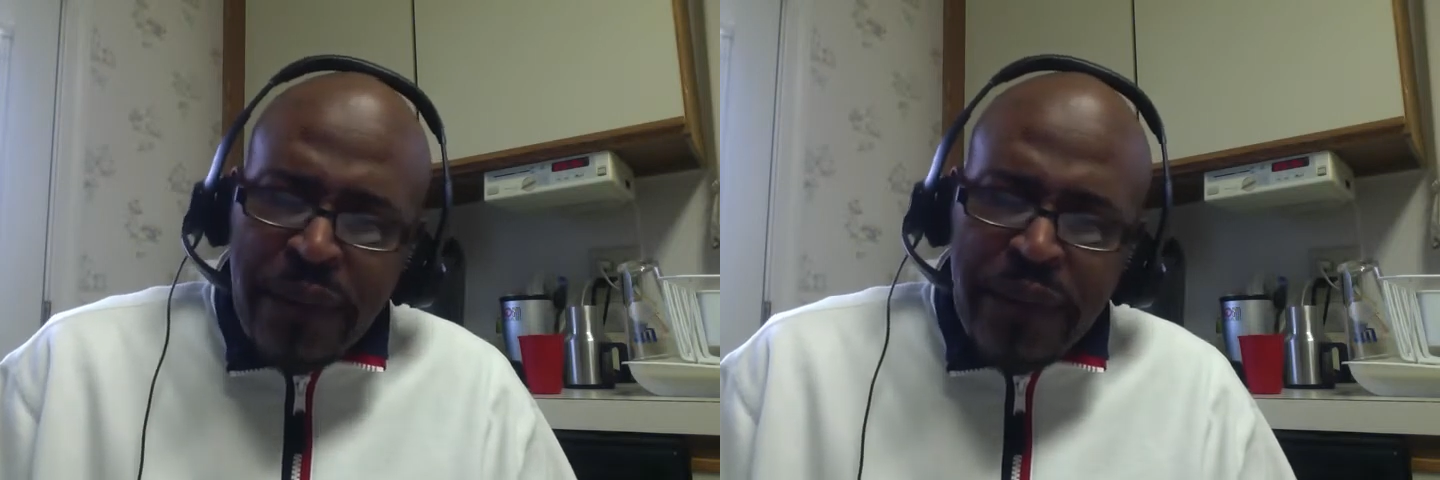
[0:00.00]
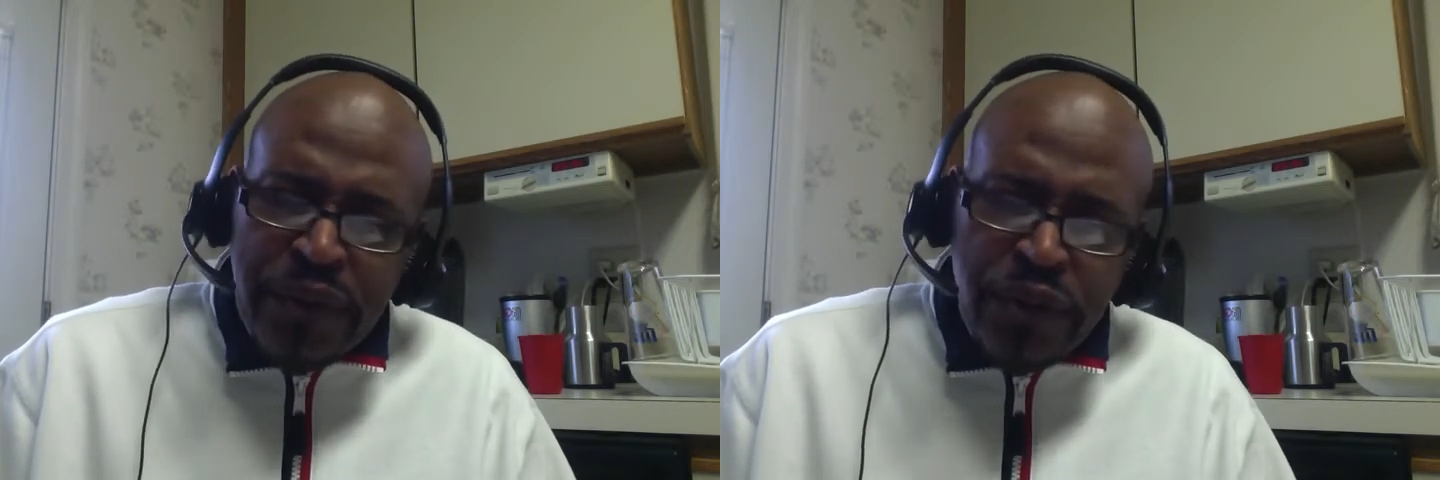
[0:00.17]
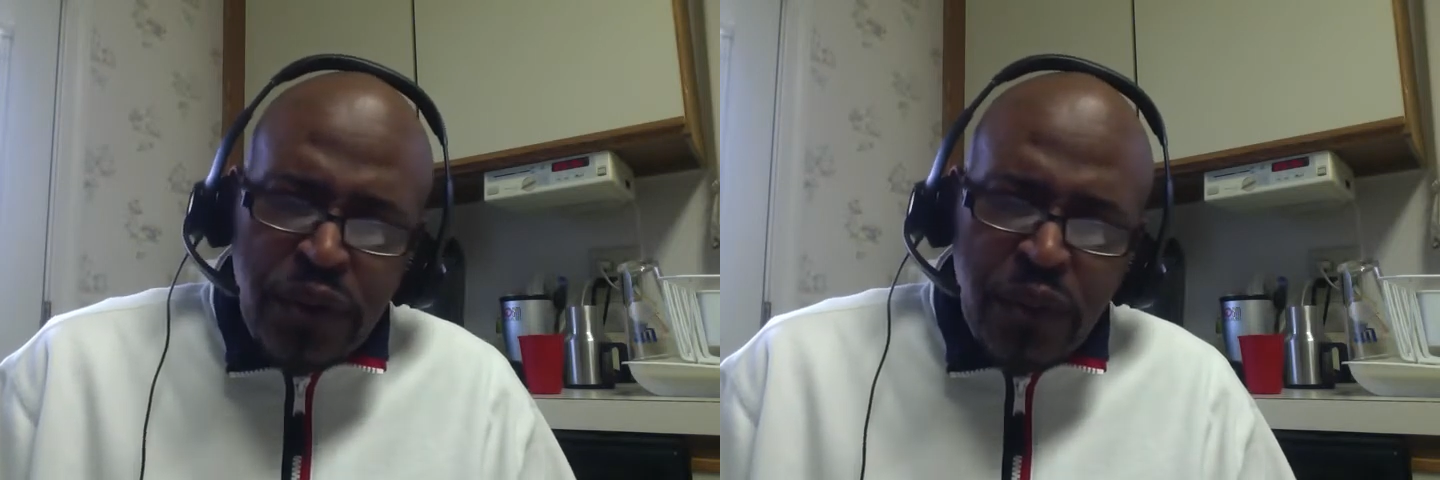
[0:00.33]

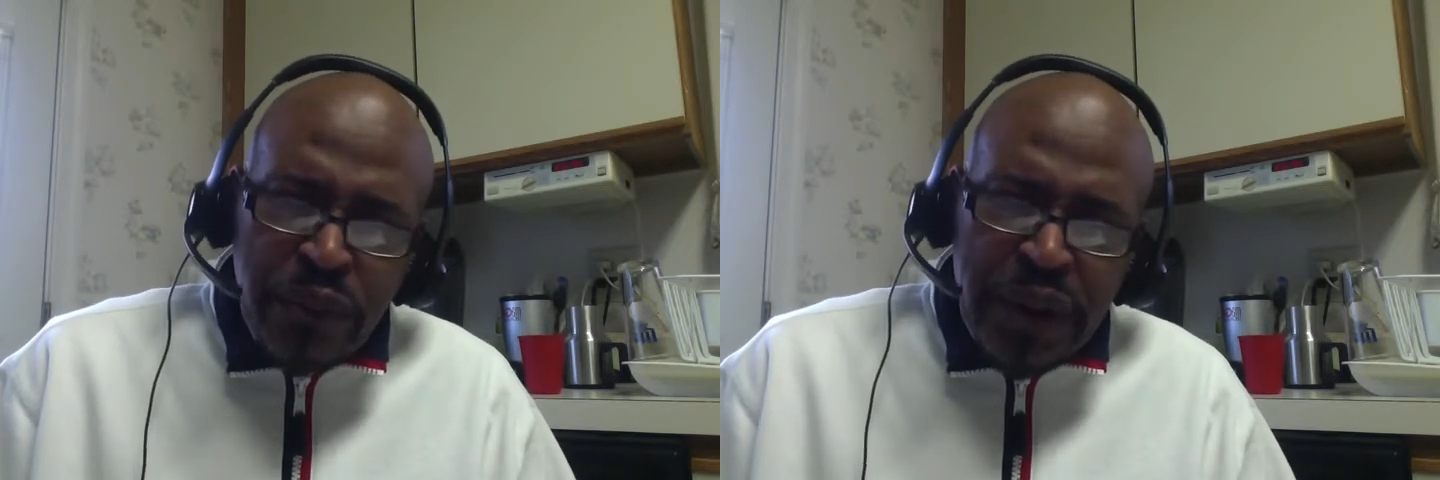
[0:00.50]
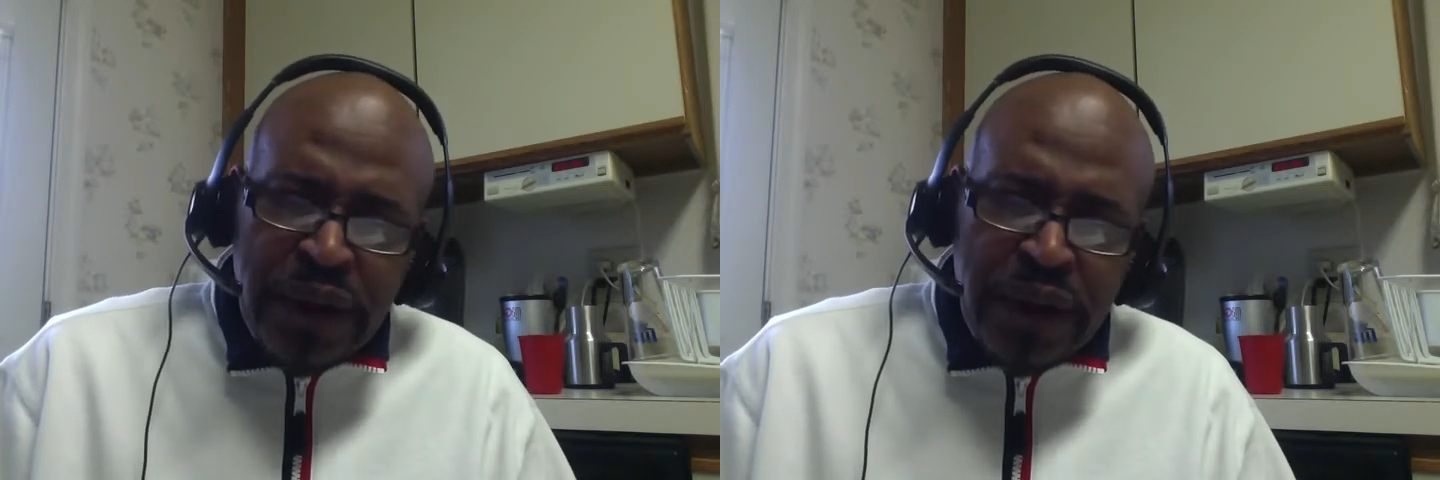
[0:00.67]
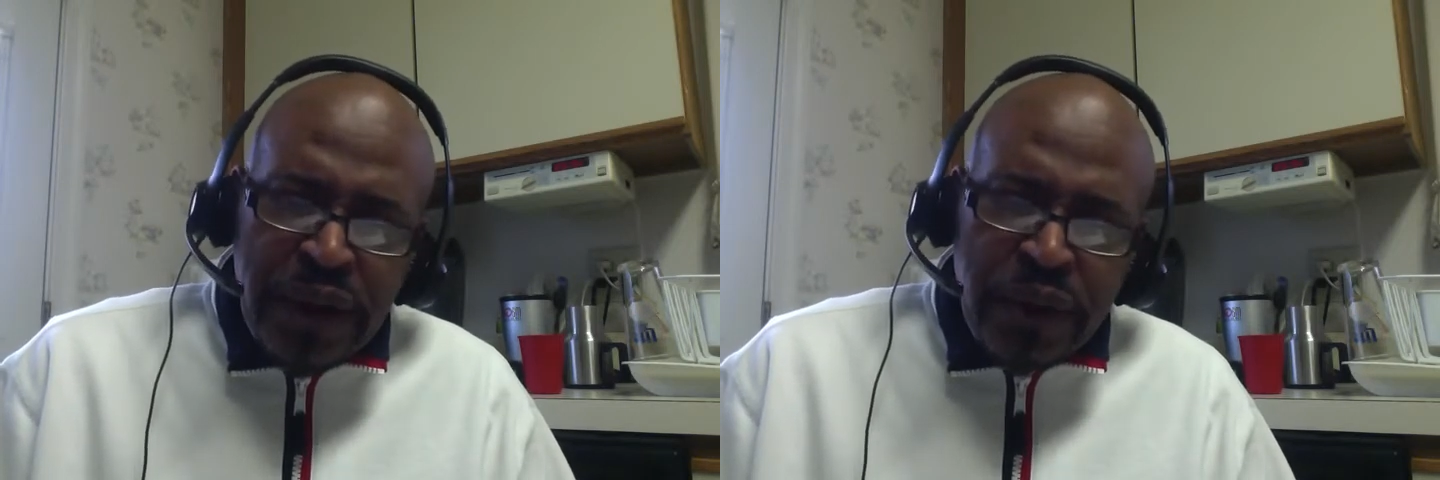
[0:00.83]
What
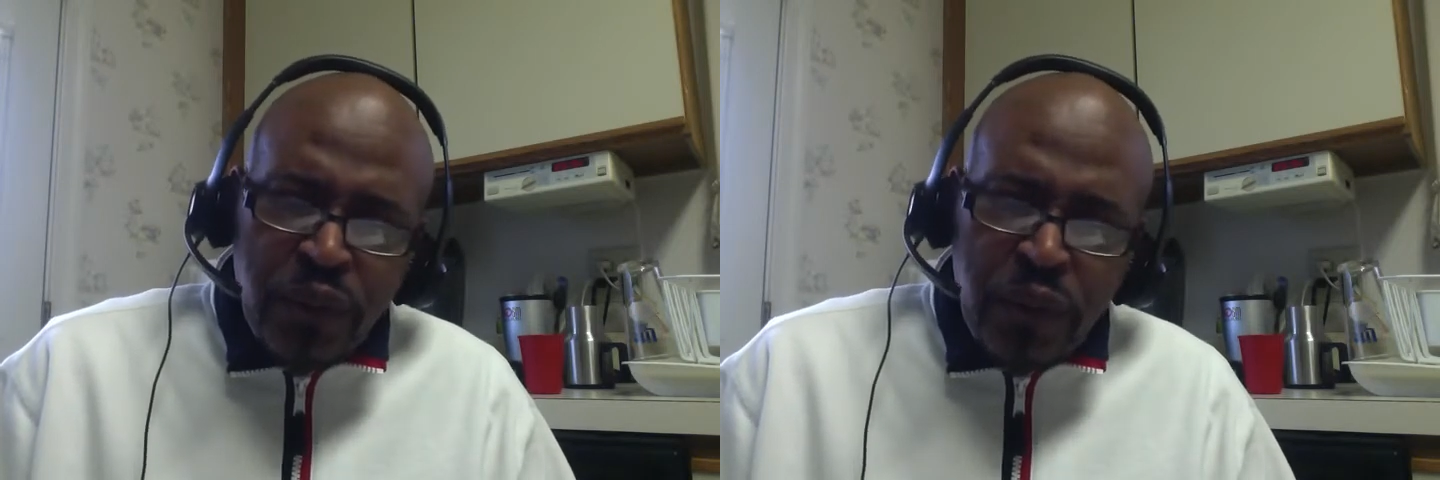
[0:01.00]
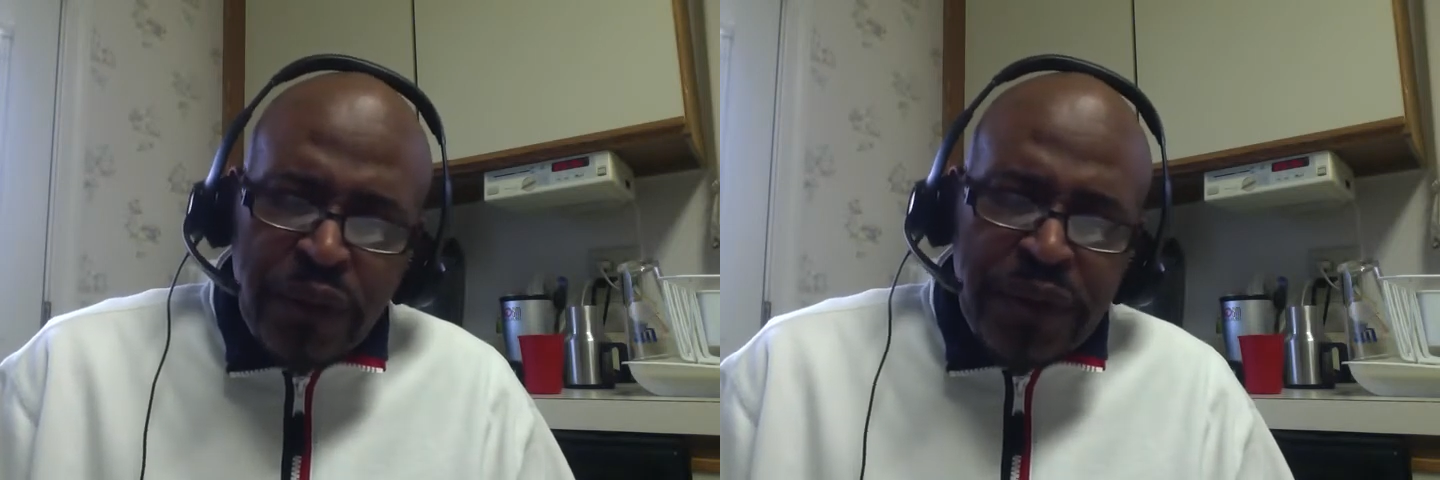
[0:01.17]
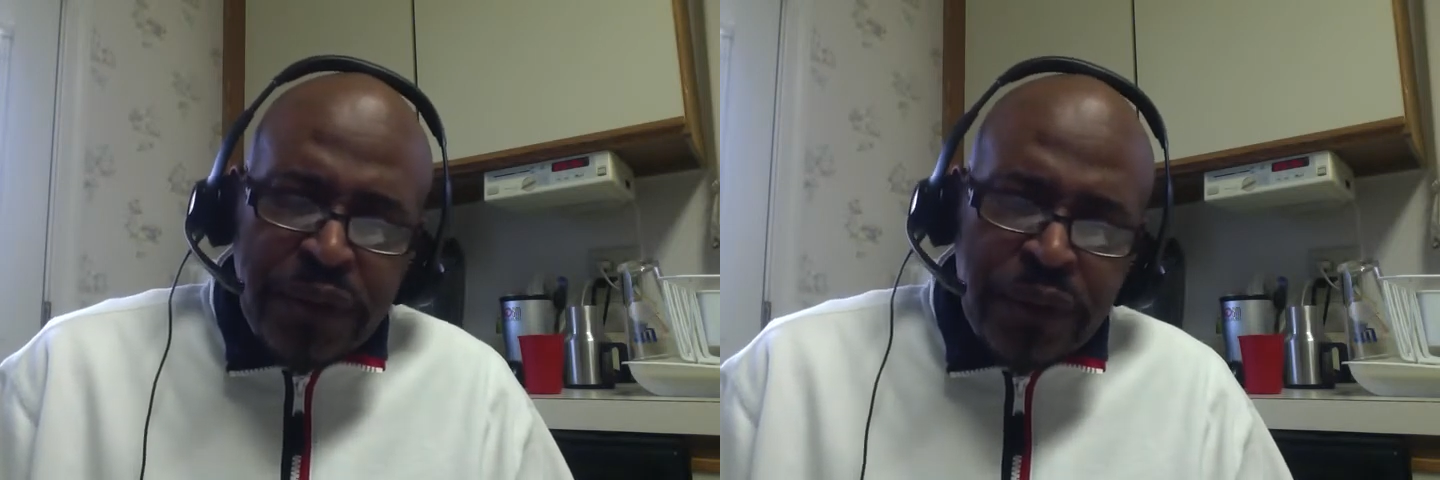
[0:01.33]
happened to
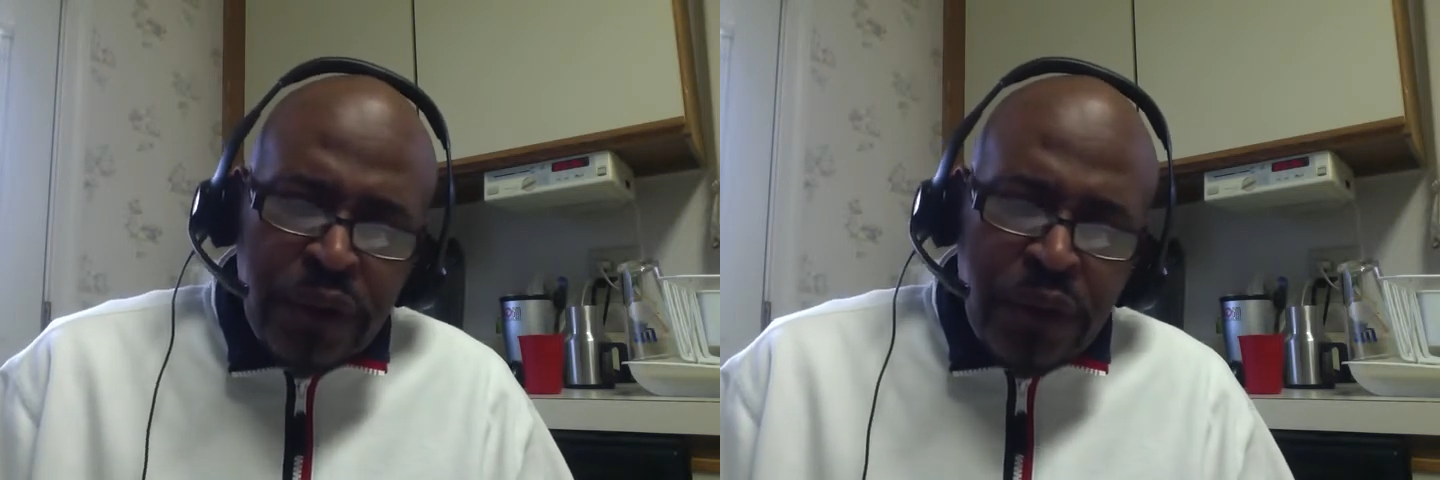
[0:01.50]
men and